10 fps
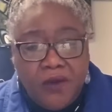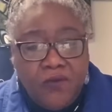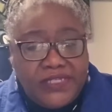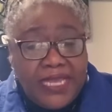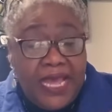
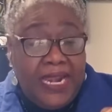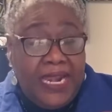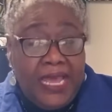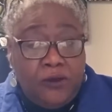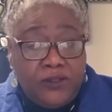which
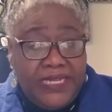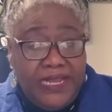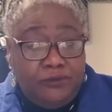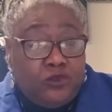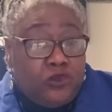allowed
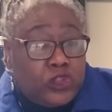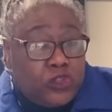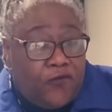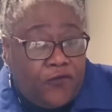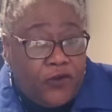them to
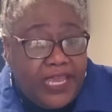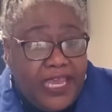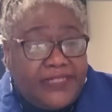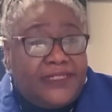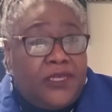
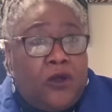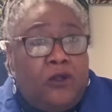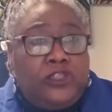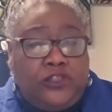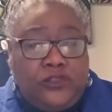suffocate the
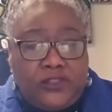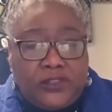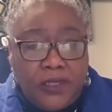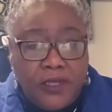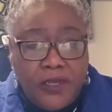cultures